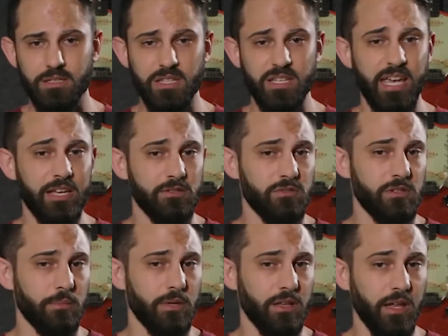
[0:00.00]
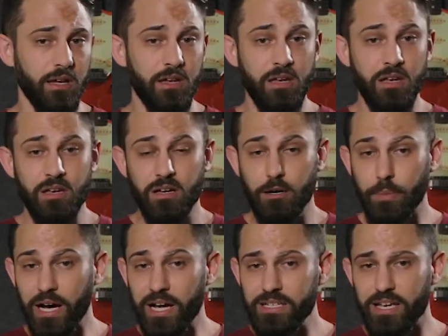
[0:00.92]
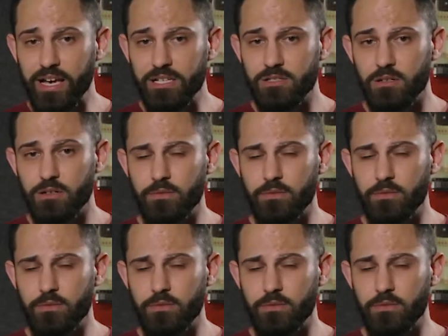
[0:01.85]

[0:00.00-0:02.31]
in the case of something like a podcast,